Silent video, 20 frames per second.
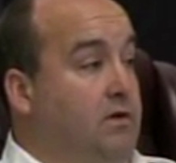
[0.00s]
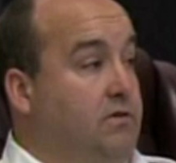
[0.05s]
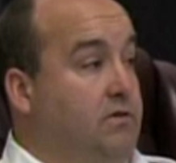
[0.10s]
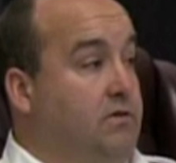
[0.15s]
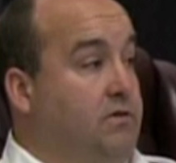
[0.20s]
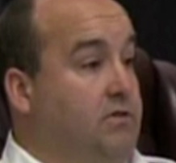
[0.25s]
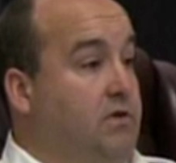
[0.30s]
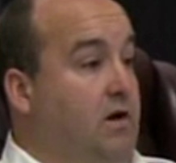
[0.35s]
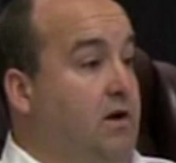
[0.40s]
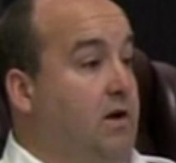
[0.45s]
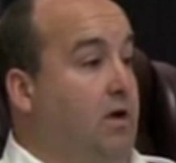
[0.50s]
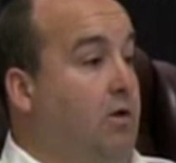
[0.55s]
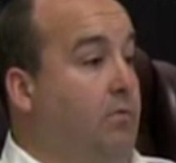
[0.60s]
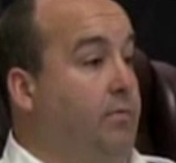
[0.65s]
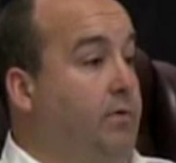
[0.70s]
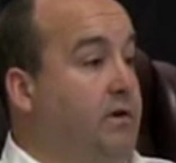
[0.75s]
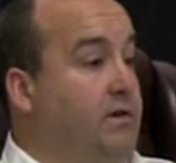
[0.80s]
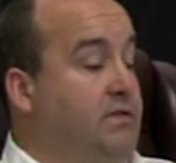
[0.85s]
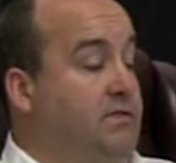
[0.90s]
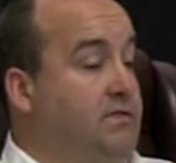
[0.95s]
to start
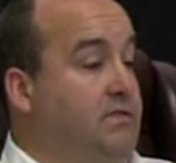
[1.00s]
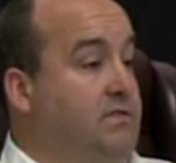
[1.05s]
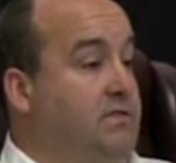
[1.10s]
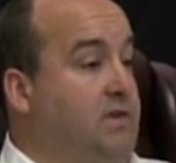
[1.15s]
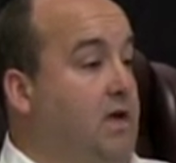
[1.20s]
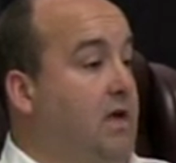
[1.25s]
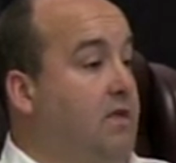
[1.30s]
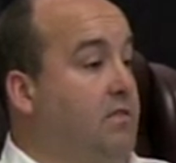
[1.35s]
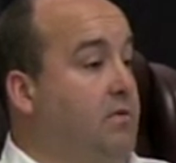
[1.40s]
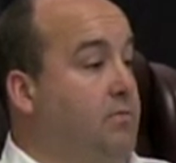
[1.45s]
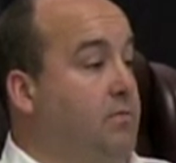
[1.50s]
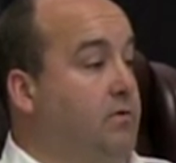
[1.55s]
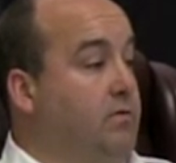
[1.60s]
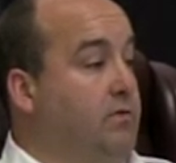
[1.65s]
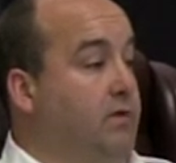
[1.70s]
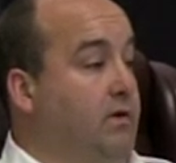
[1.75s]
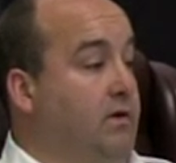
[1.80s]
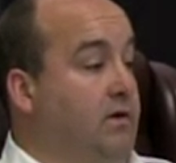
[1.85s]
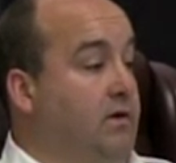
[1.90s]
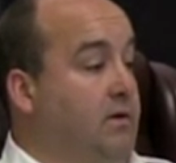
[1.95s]
helping us design the
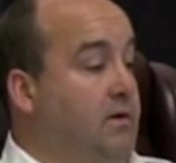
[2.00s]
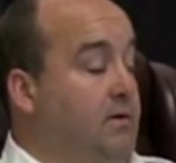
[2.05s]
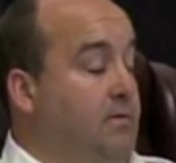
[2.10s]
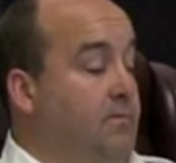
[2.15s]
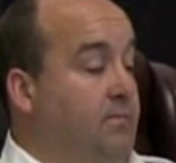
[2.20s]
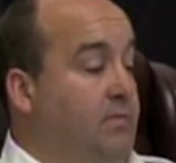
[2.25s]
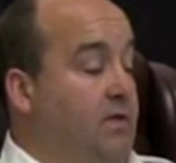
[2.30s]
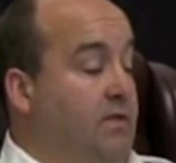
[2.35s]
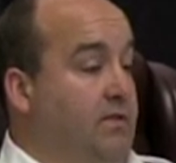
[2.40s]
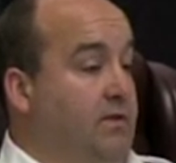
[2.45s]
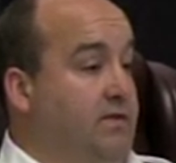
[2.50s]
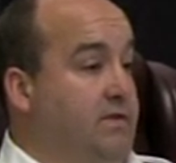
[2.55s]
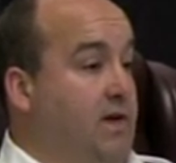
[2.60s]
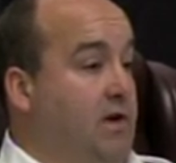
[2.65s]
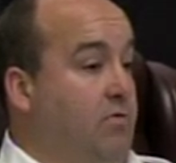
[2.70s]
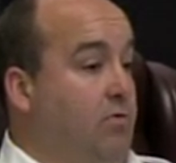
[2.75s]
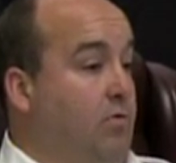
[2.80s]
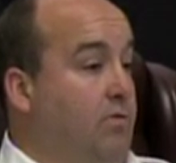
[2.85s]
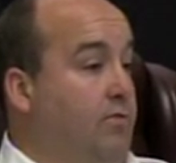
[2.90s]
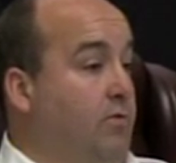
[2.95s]
building. And the
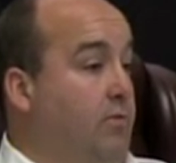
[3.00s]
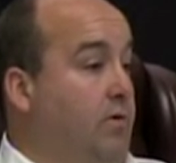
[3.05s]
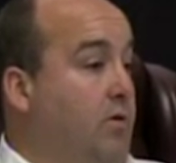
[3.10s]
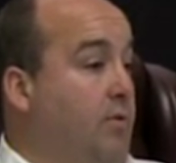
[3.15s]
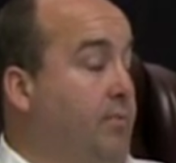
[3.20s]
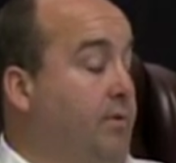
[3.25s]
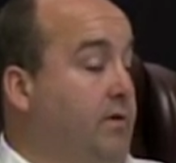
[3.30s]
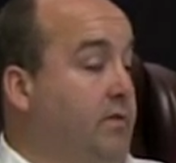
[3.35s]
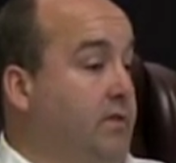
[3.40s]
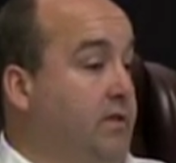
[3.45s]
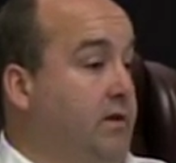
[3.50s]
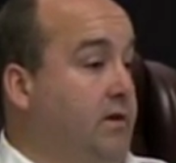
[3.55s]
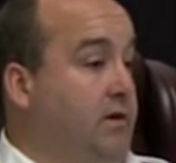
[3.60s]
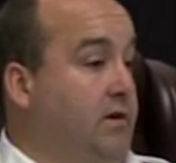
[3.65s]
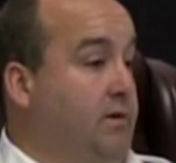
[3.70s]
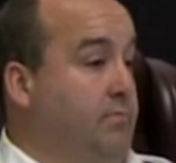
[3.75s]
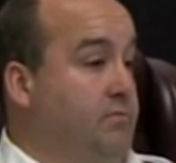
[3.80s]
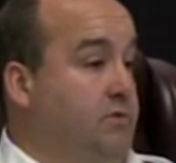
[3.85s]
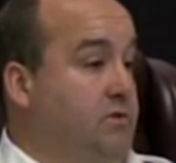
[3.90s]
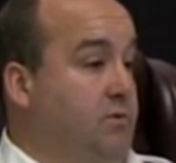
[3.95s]
town overwhelmingly
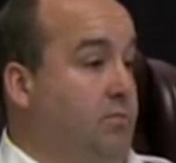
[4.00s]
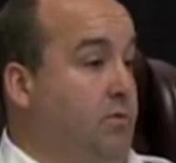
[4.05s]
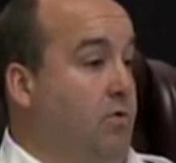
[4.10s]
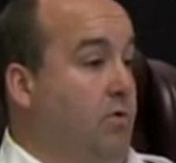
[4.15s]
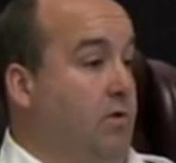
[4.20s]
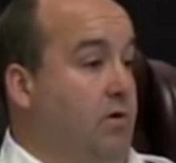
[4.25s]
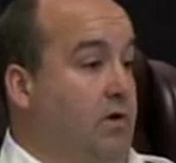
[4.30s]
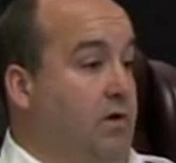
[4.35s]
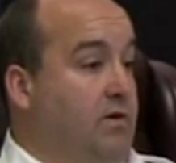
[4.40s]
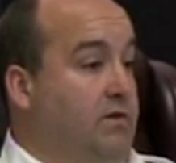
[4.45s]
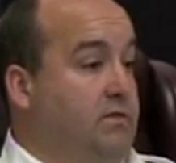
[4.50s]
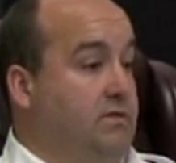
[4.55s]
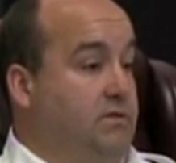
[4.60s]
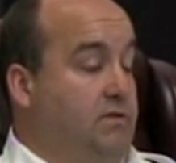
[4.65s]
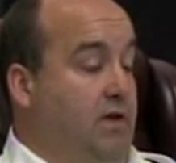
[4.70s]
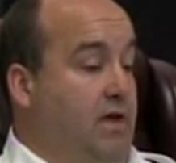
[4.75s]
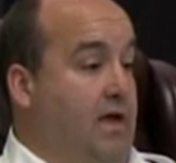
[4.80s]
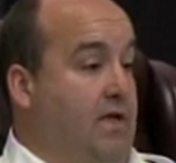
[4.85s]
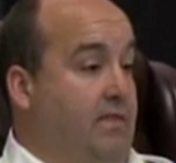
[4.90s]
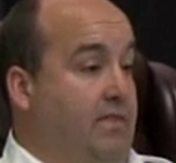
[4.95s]
supported us
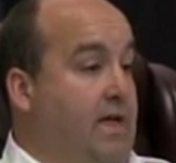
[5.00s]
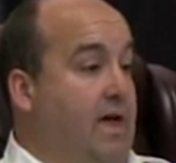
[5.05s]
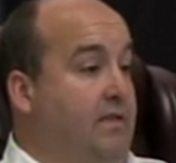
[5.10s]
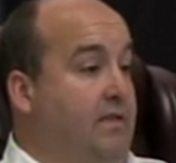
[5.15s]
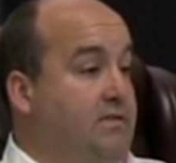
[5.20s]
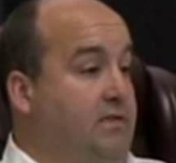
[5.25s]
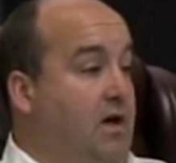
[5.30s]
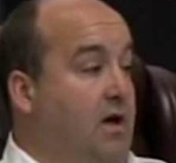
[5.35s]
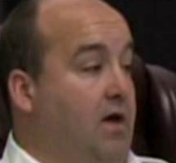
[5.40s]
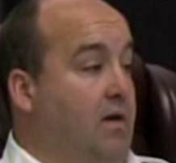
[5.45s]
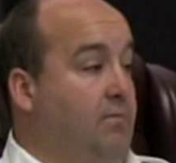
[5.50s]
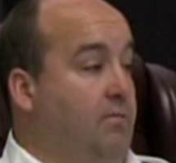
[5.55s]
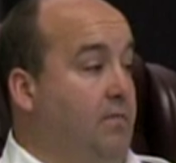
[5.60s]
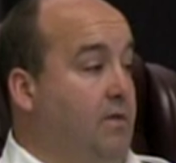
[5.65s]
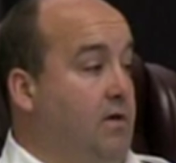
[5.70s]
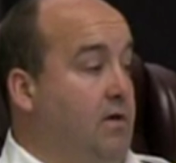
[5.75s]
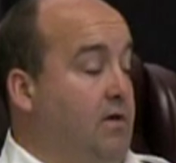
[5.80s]
at that time.